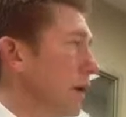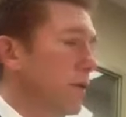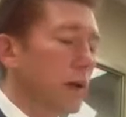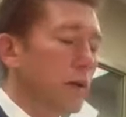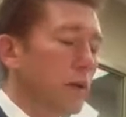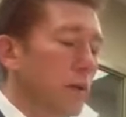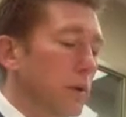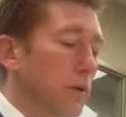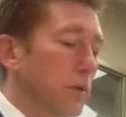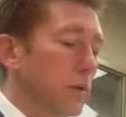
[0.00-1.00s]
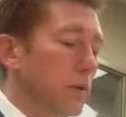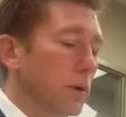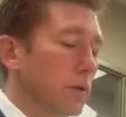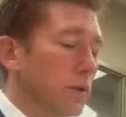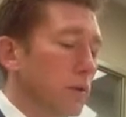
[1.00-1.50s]
Do you have any idea what your
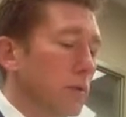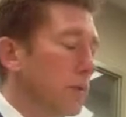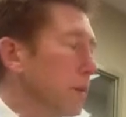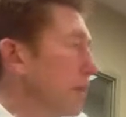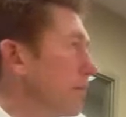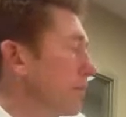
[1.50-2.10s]
score might be?